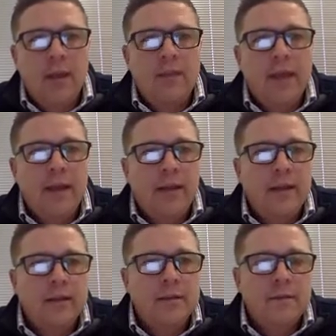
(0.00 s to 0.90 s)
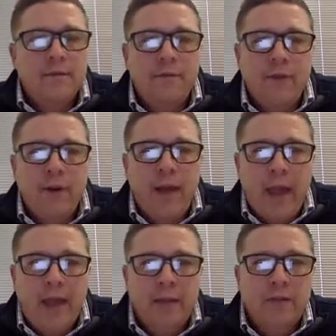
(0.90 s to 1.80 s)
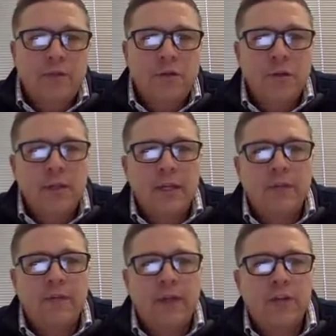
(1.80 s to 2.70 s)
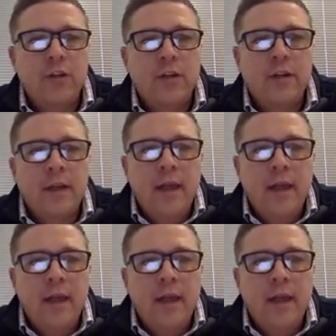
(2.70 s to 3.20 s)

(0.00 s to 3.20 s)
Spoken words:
that is very active during the infection.